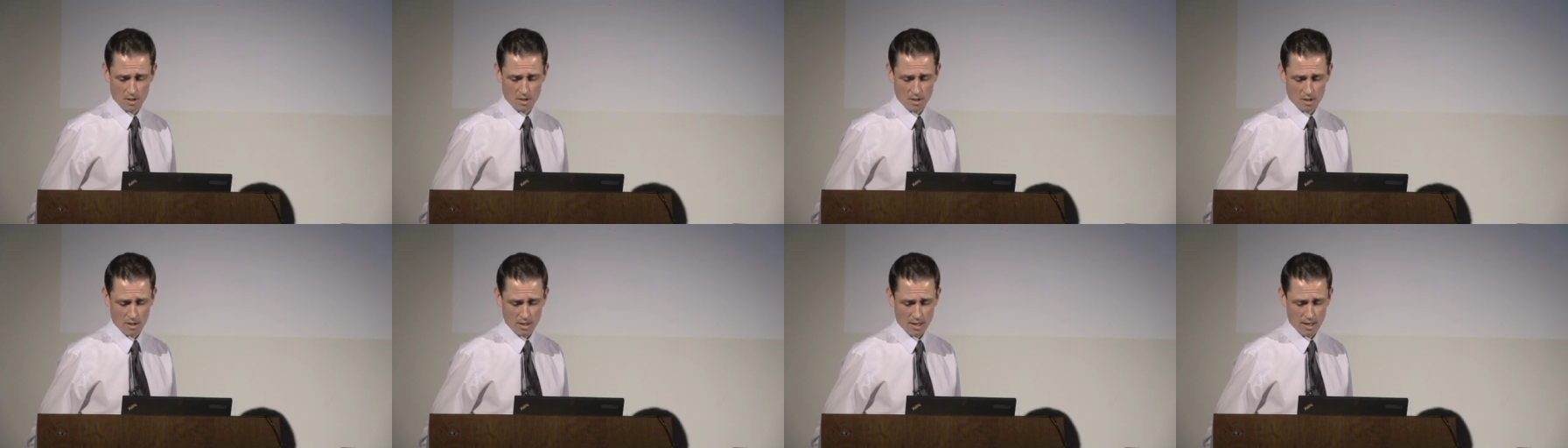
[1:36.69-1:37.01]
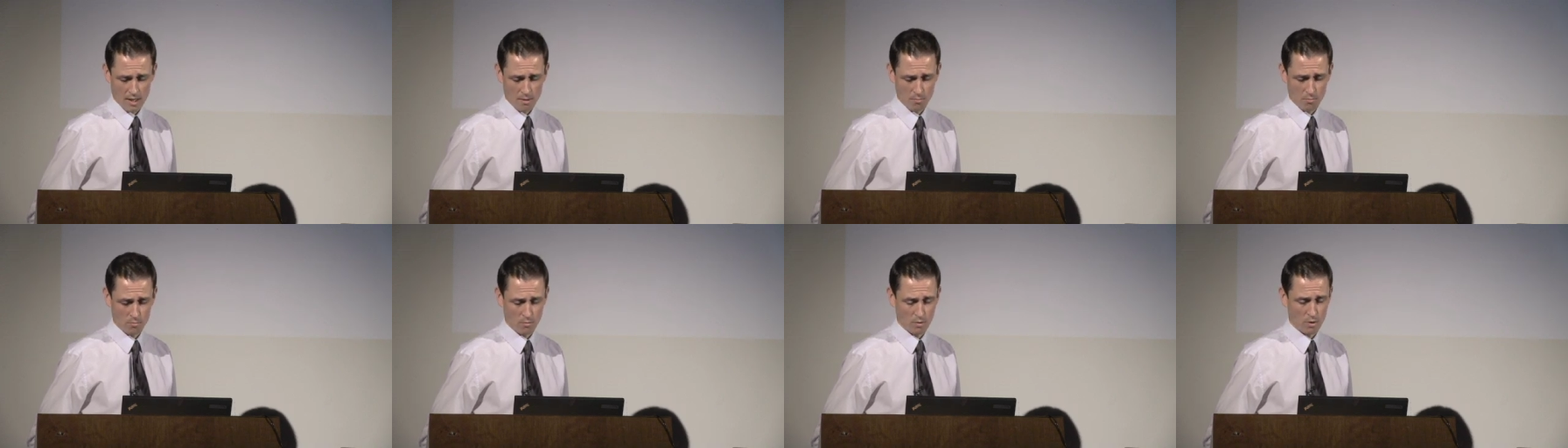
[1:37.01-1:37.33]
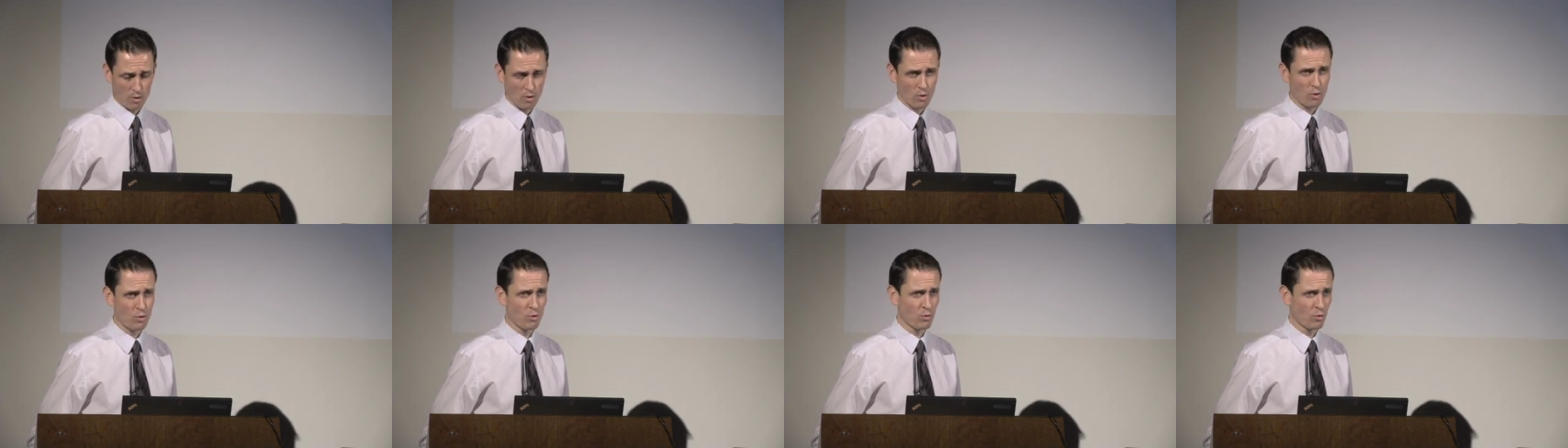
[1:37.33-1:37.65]

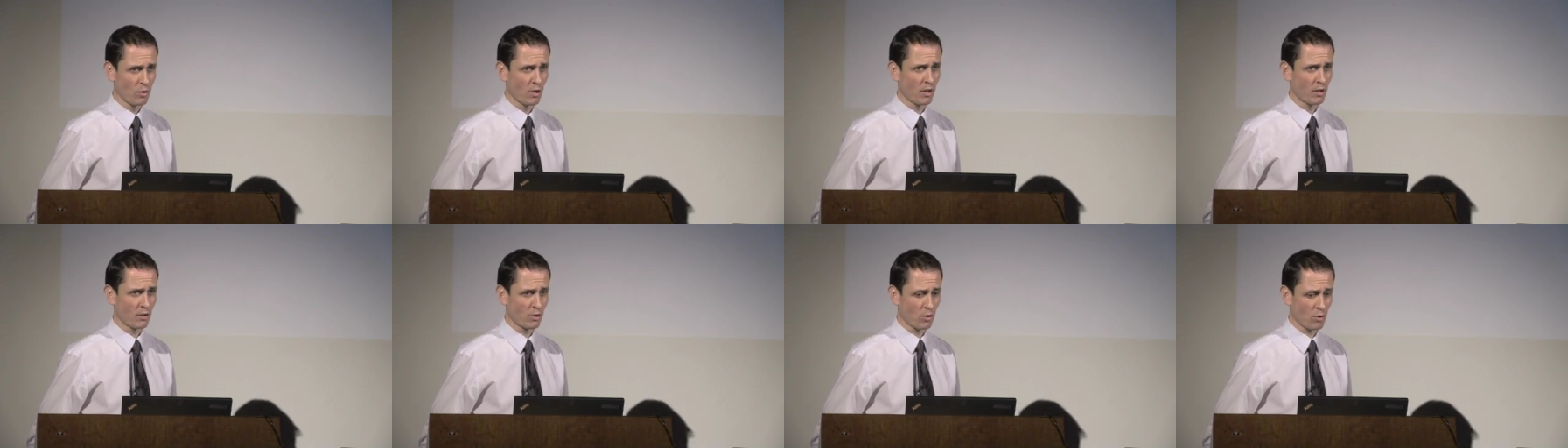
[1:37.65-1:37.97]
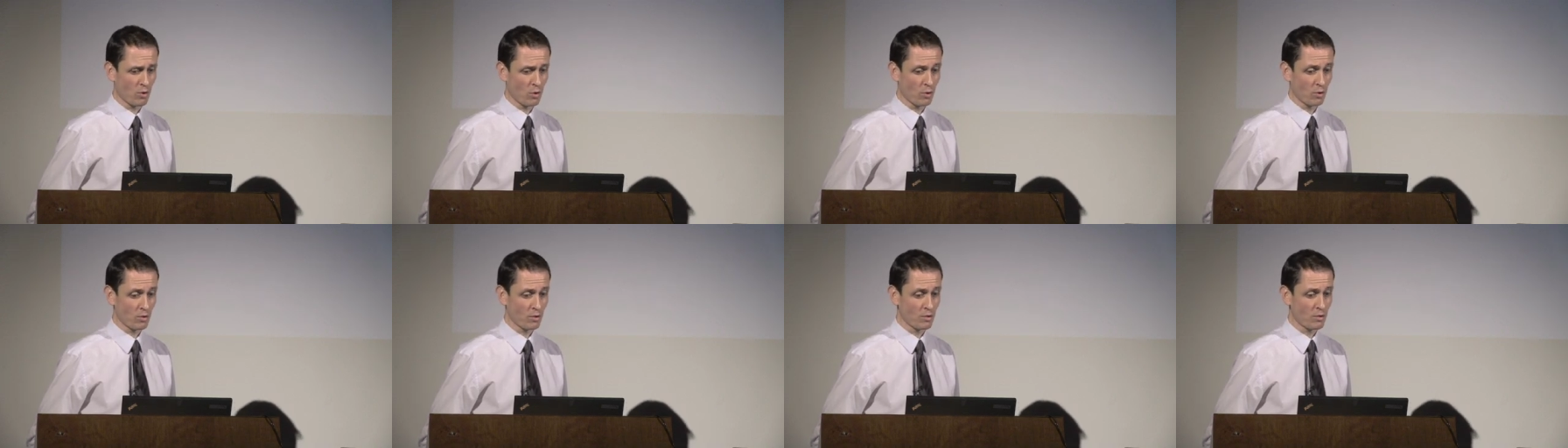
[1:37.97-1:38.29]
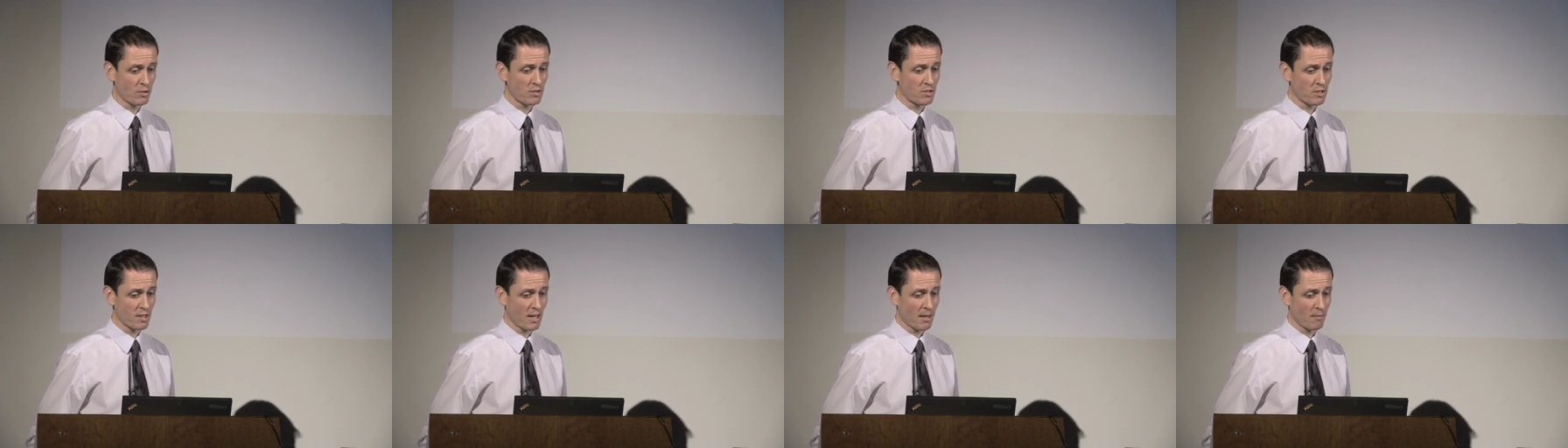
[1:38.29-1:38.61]
who are on
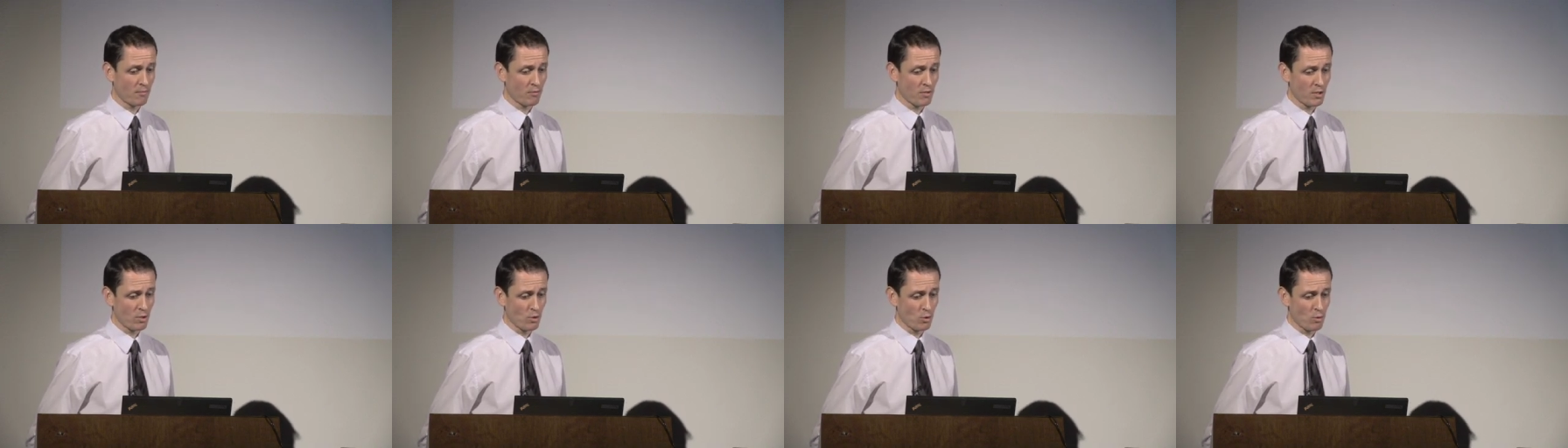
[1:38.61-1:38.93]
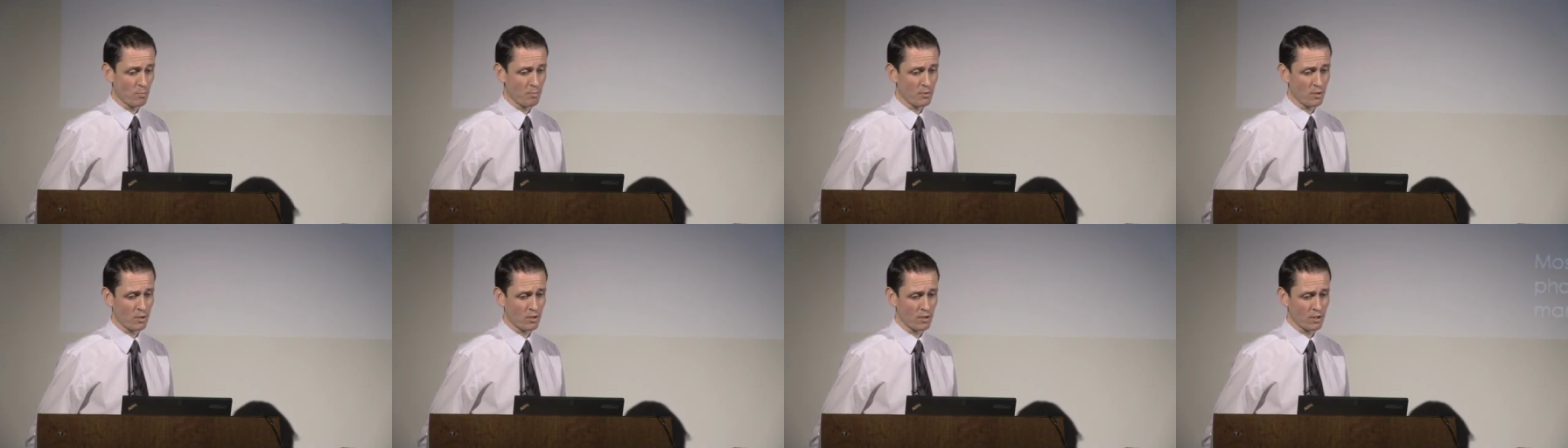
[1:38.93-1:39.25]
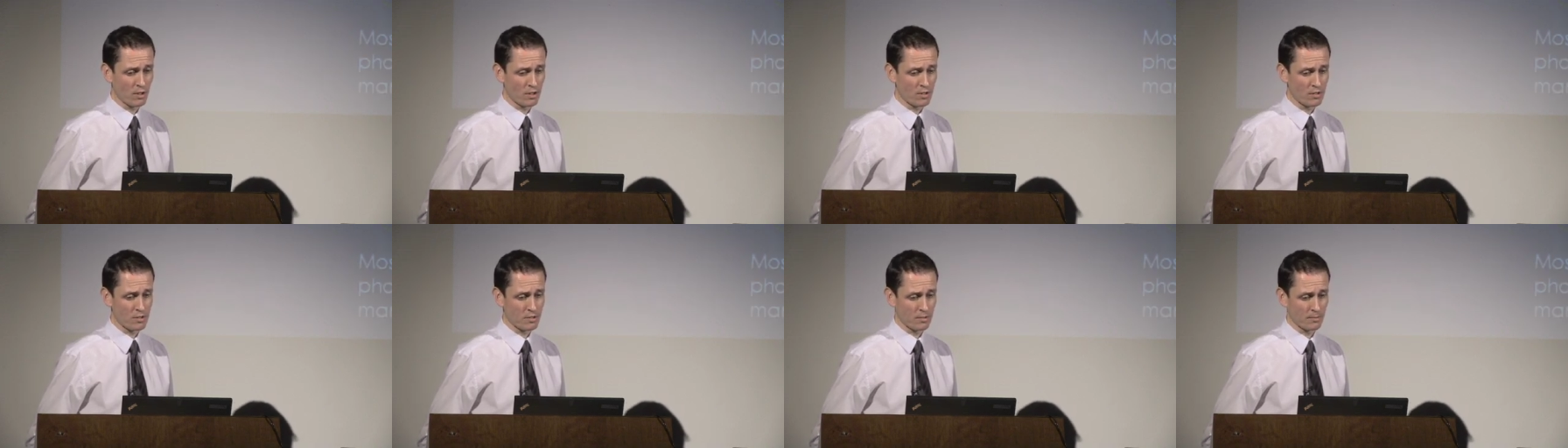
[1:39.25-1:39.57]
step 3
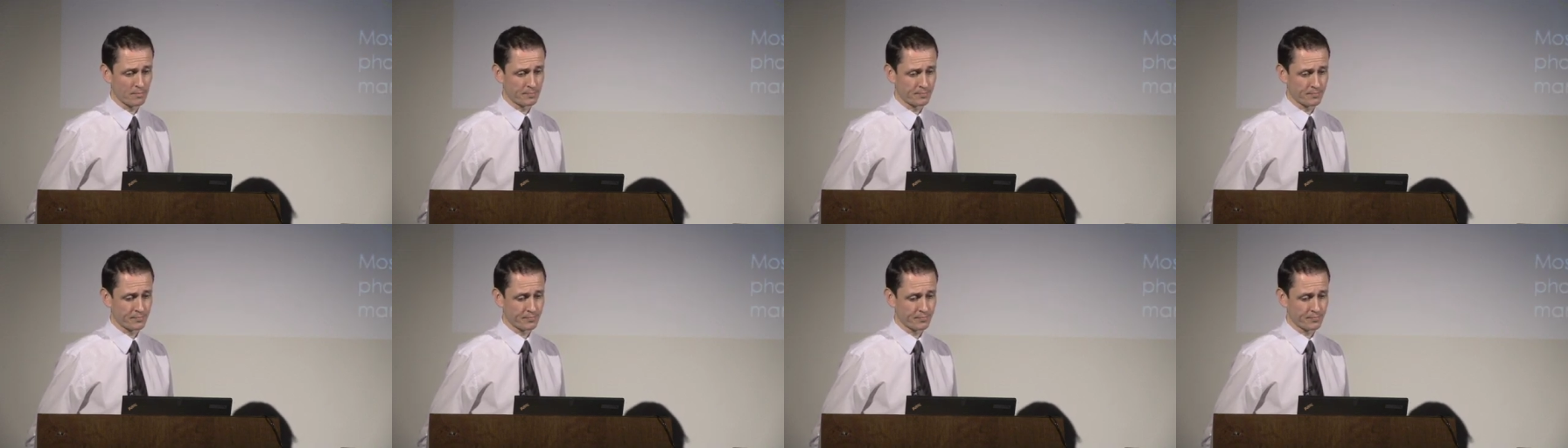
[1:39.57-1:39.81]
opioids.